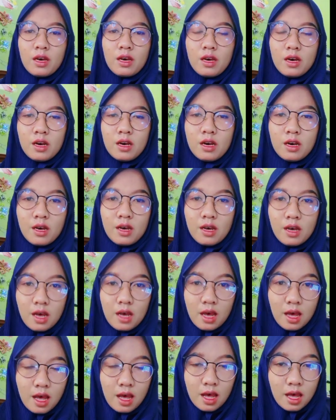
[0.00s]

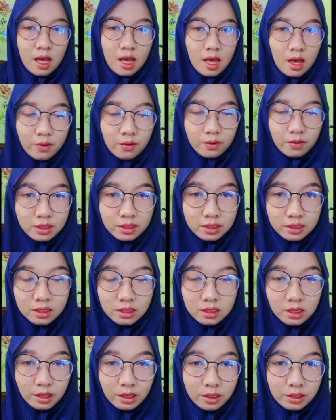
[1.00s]
I will
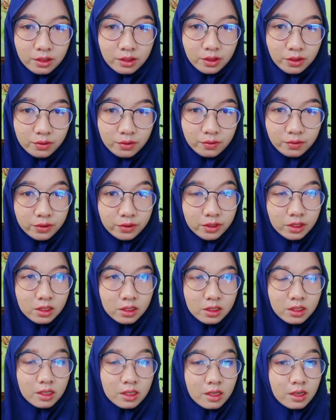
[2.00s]
tell you
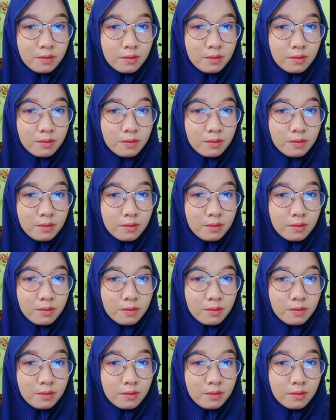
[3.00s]
first